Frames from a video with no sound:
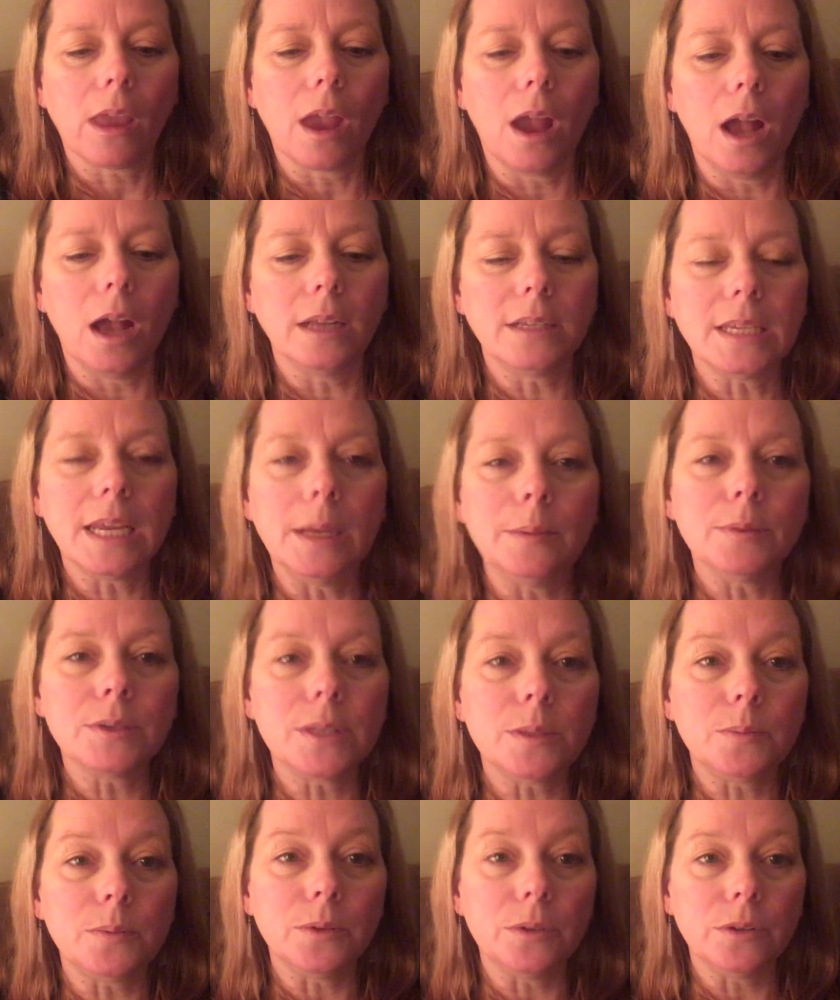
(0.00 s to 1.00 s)
a
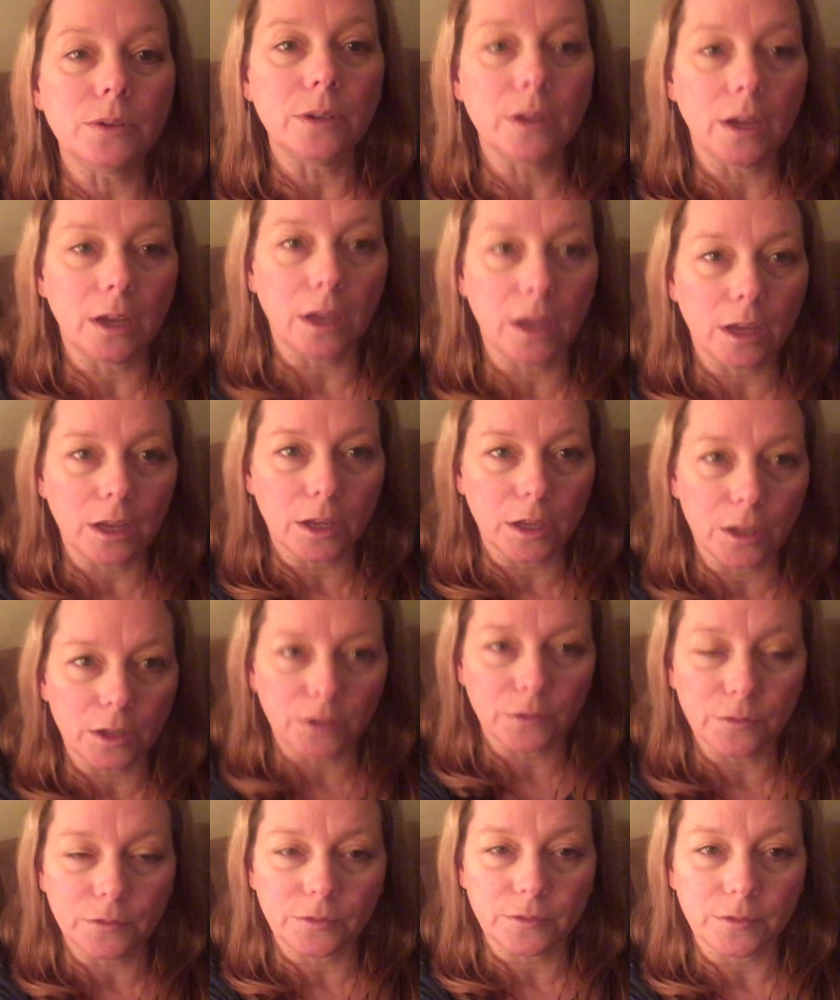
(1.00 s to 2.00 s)
tablespoon
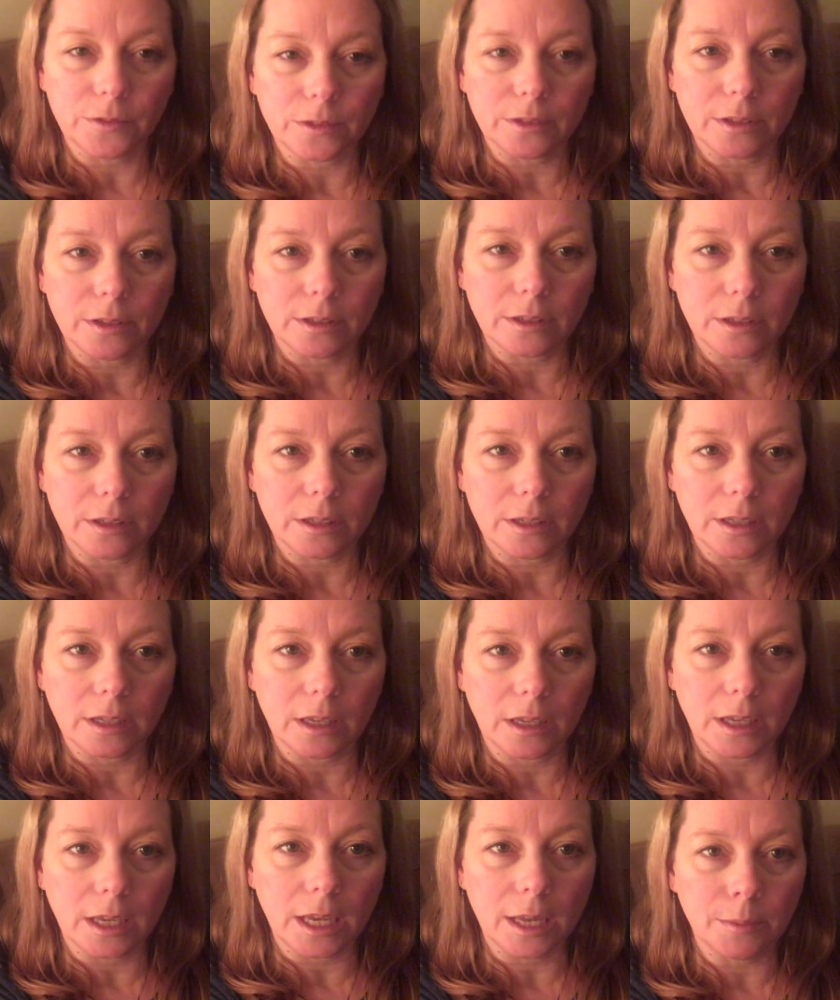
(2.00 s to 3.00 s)
of
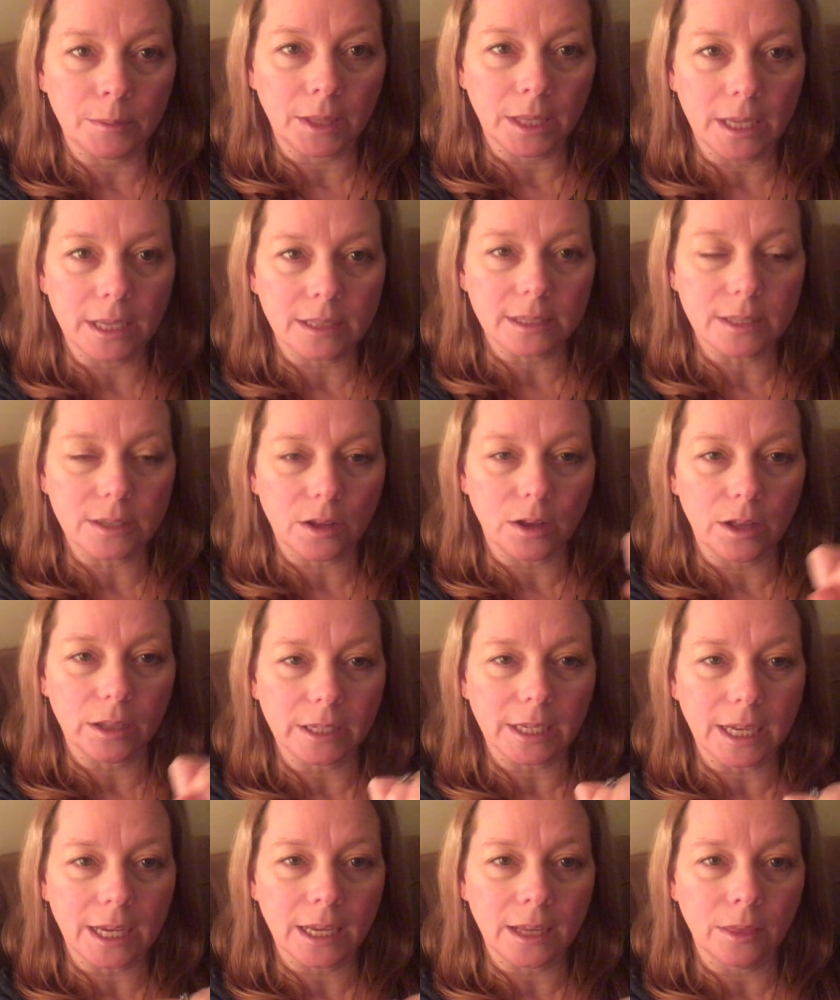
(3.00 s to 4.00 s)
Himalayan
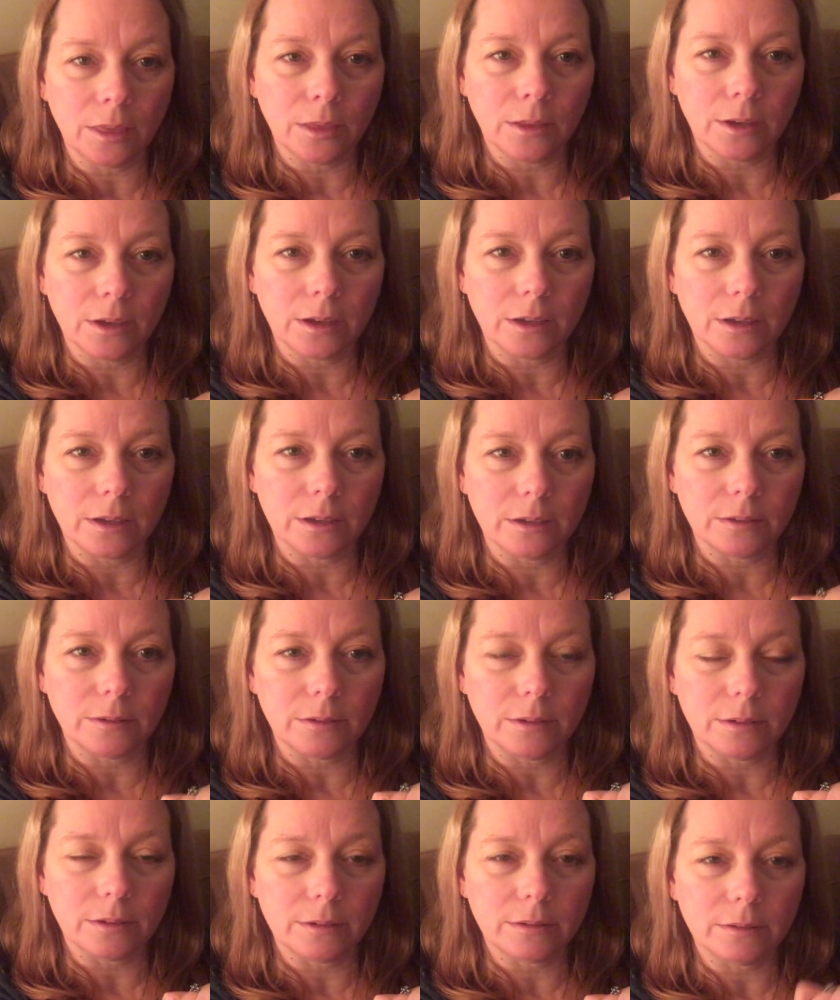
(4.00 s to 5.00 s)
salt in the
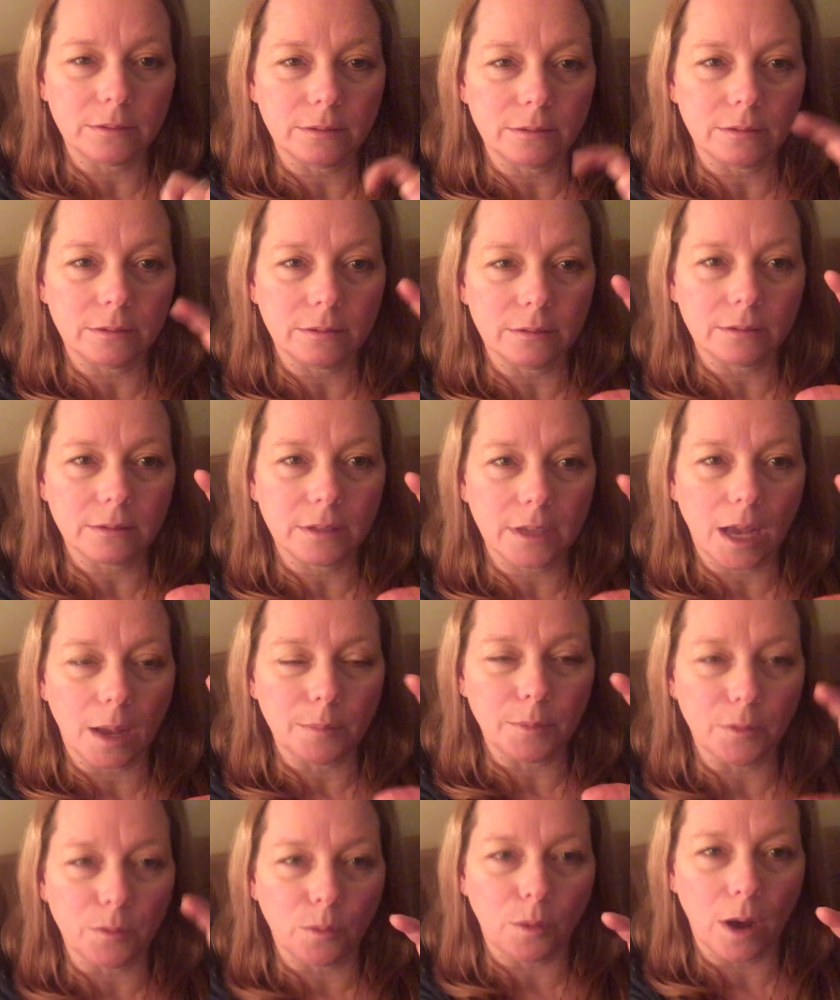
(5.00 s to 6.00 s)

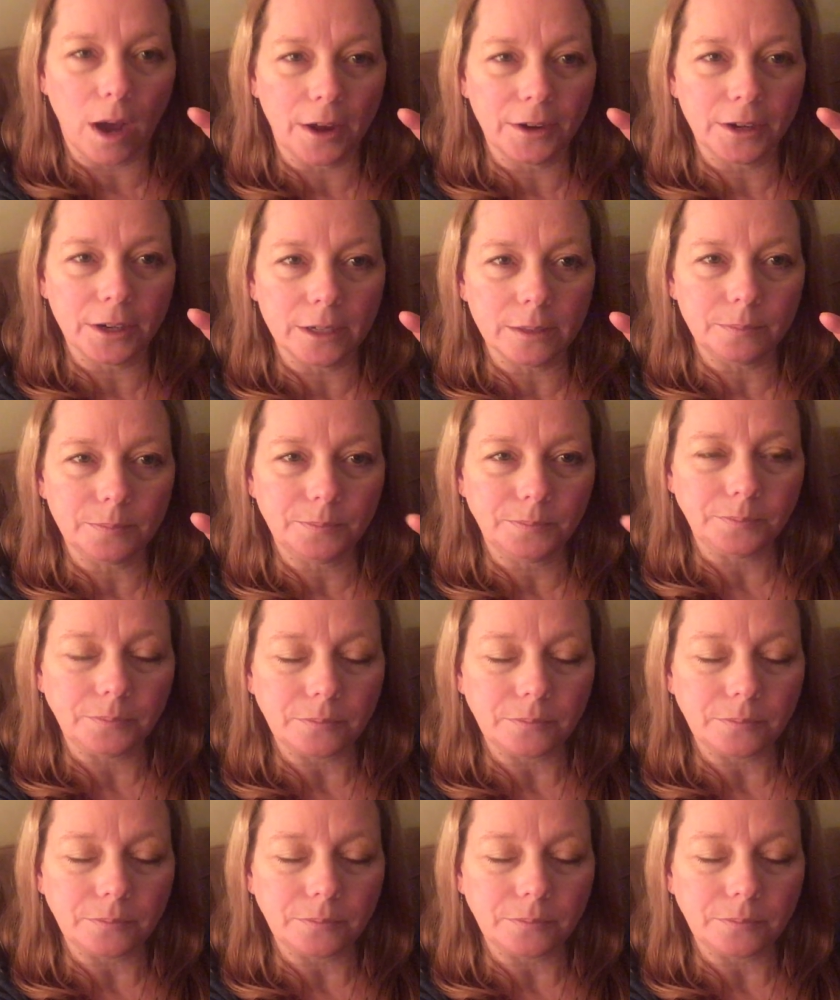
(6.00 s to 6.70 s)
cup of water.